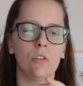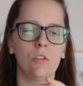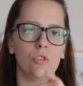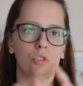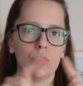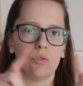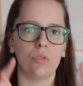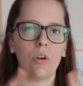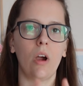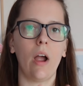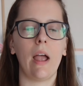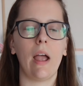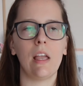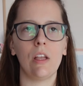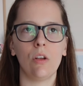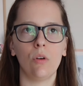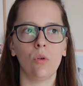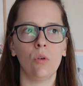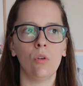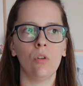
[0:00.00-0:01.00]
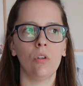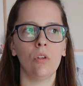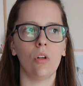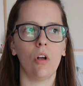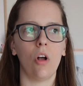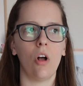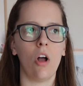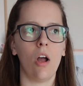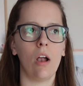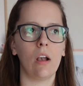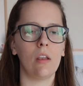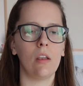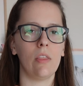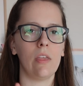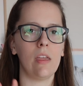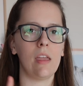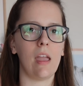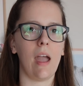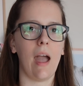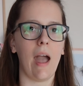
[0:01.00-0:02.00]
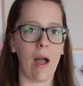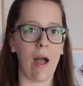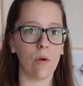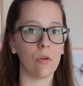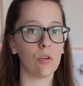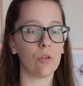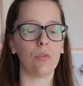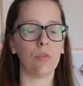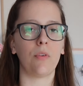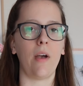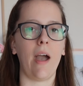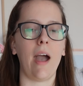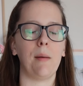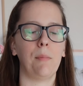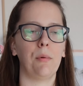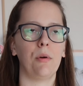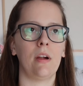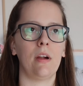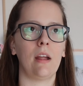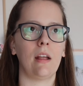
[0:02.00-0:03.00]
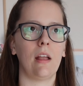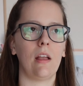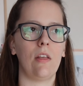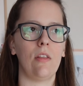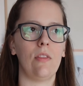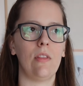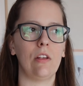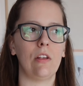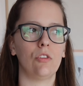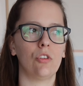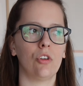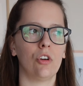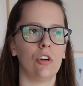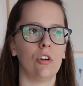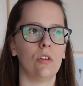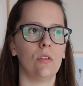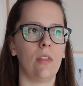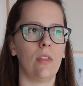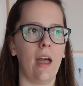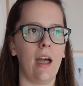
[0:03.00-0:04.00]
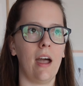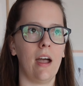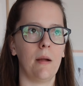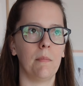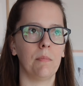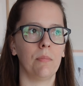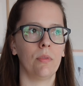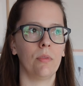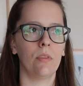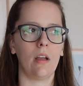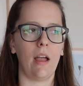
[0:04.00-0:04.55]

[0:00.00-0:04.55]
triangle on the outer fabric and then turn that